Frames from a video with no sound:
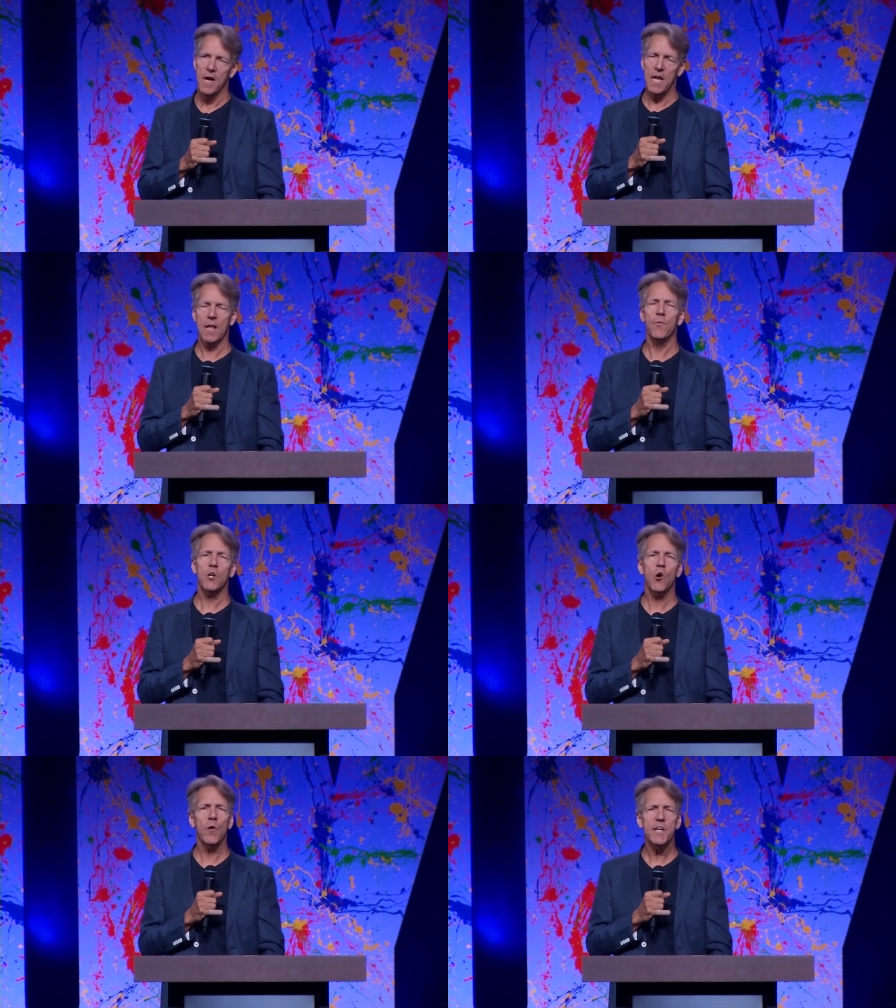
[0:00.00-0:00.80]
I love
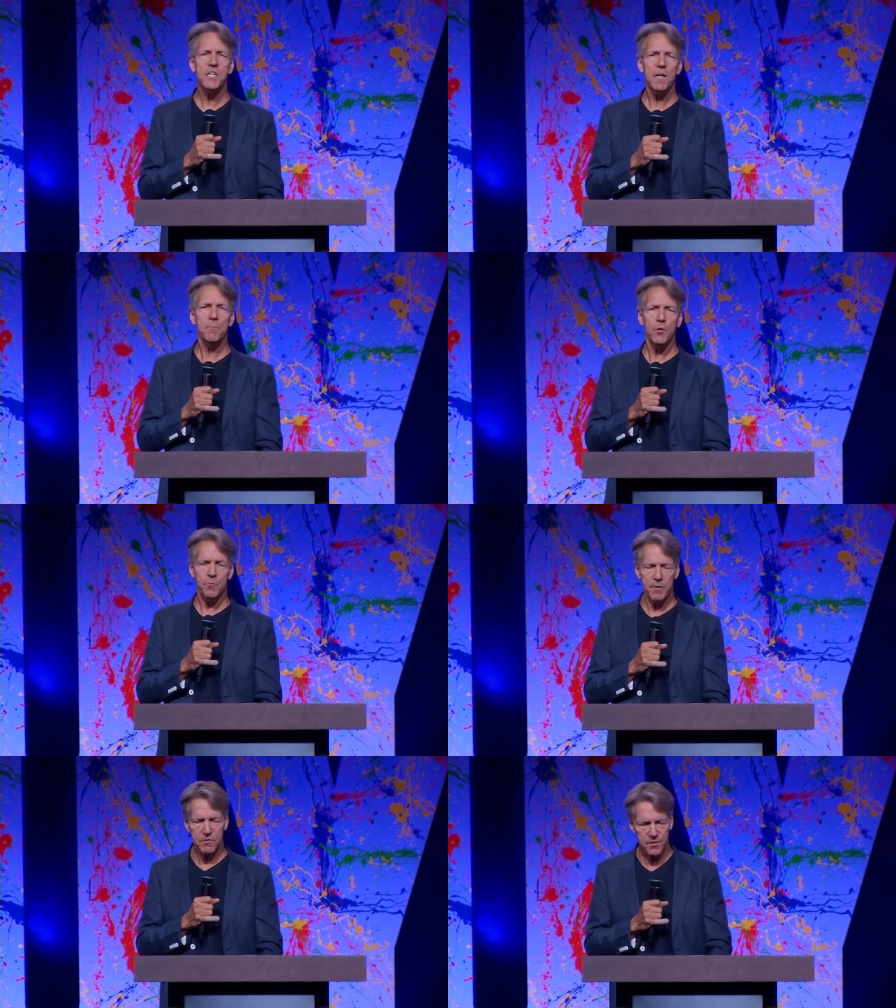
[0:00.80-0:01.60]
what Corrie ten
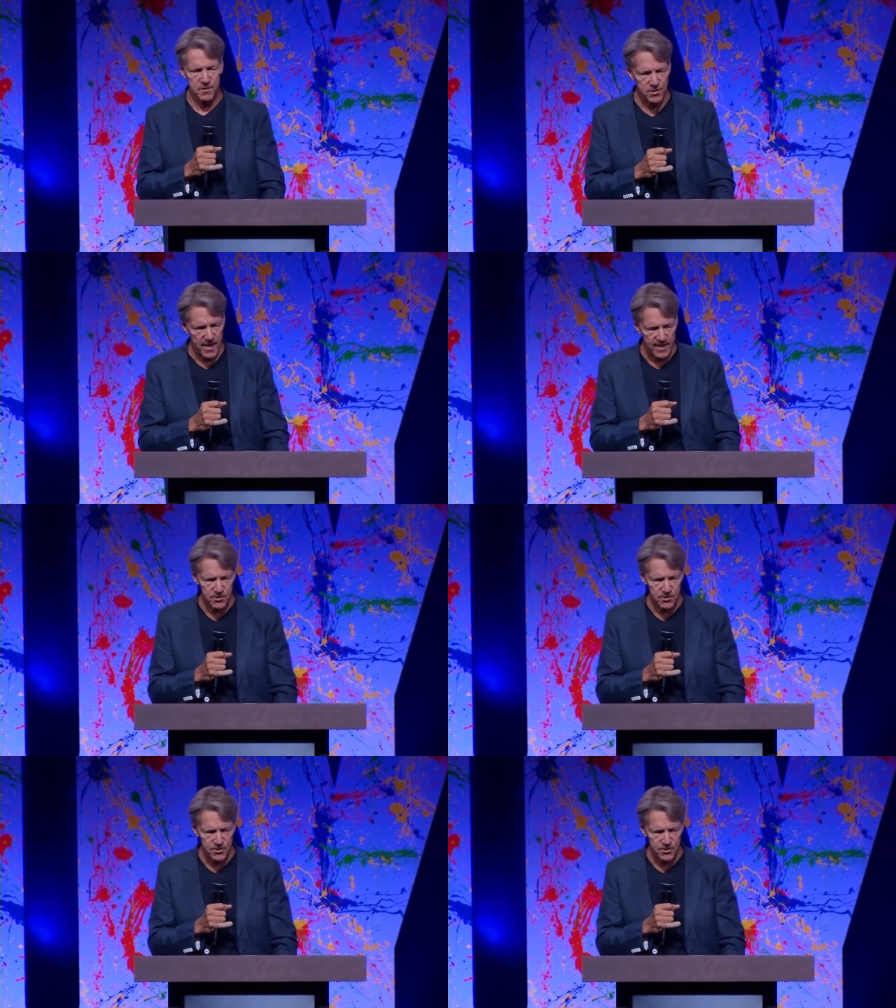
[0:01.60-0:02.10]
Boom used to say.